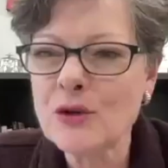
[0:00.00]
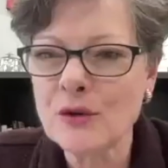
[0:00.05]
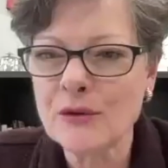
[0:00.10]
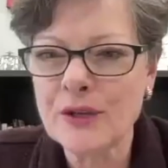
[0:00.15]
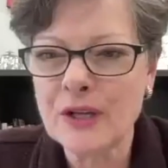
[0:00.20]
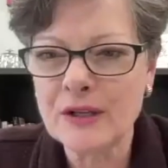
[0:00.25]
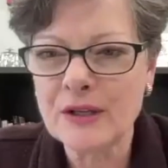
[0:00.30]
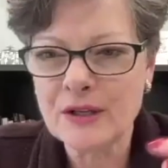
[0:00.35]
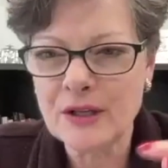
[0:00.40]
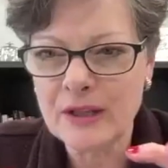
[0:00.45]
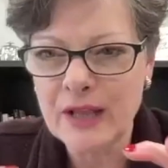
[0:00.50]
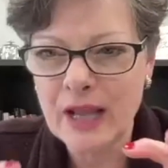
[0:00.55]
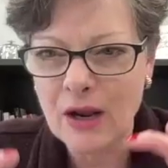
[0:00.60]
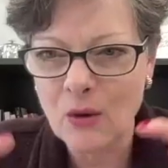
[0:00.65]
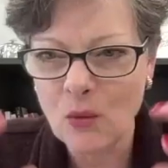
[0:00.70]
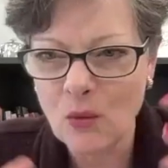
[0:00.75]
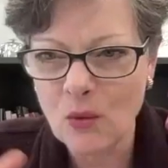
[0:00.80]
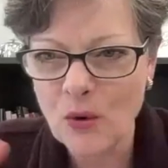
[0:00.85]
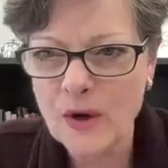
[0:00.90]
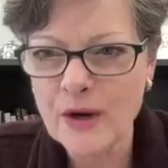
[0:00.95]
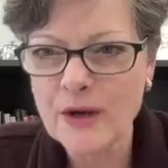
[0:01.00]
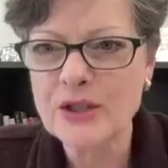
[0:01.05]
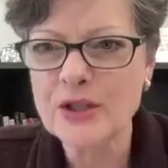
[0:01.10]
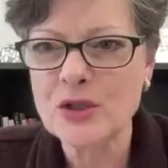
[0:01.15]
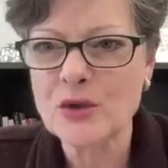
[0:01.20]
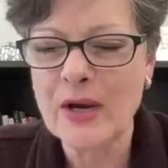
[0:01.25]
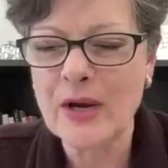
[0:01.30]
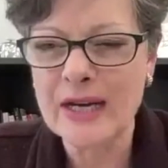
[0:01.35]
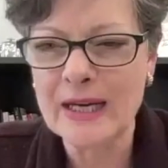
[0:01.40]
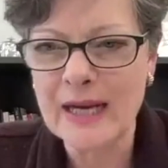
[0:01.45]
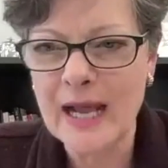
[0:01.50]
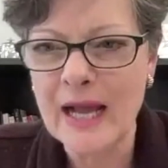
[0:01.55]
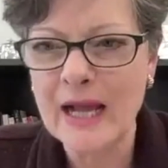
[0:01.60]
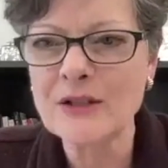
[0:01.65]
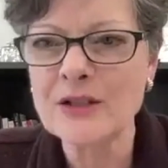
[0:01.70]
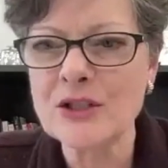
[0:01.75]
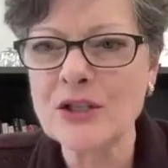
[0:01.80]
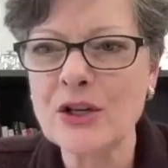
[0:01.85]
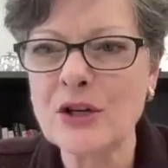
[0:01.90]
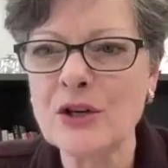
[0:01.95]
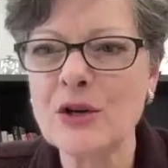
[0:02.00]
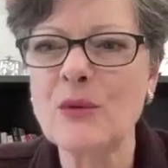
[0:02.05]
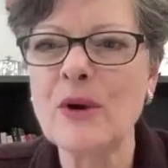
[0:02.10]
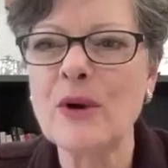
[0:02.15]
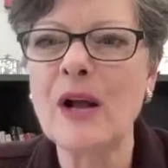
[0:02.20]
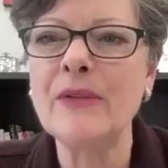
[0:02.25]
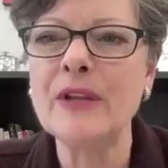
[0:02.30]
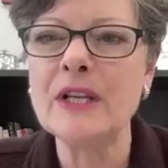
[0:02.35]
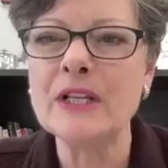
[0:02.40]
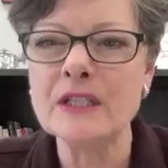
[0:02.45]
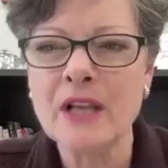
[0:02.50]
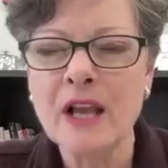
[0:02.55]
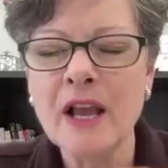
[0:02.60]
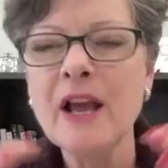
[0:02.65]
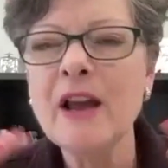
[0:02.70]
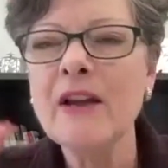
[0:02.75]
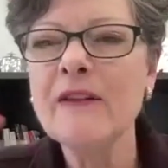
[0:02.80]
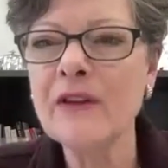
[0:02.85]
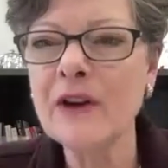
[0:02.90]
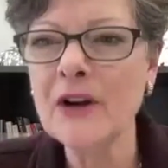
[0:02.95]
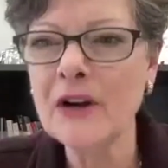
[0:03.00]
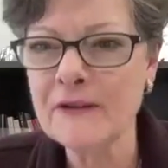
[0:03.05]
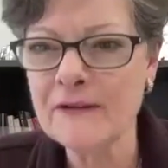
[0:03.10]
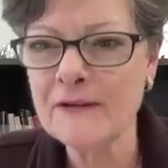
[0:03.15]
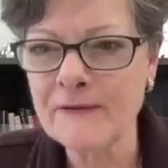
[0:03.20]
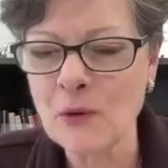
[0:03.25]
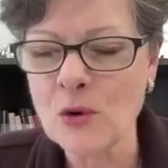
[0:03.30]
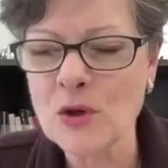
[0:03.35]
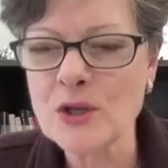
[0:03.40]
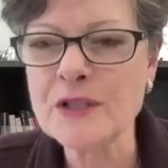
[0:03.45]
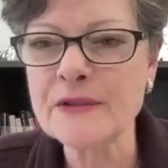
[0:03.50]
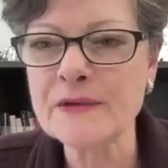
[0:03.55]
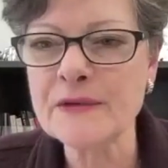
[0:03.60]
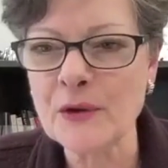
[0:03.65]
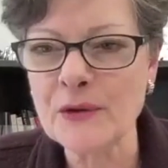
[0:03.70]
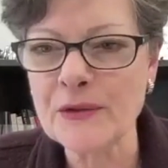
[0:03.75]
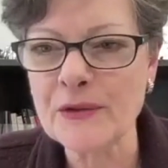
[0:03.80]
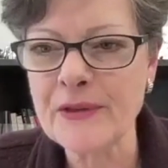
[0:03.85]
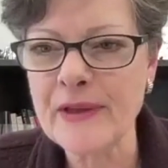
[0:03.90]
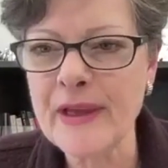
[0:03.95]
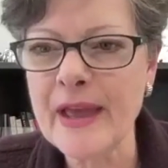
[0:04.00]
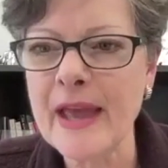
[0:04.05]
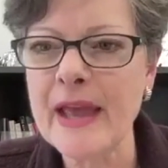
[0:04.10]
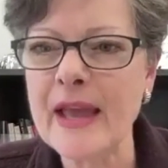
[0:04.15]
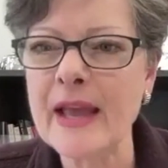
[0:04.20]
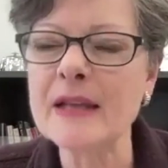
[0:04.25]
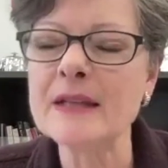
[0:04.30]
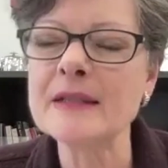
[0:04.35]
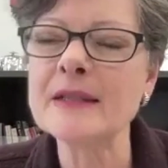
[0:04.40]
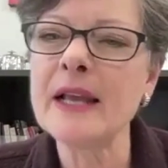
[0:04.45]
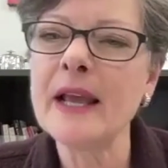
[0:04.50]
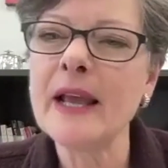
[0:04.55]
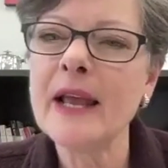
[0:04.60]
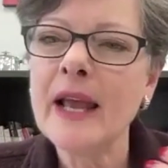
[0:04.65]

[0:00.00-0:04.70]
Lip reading: that they orchestrate and execute around these very forceful things.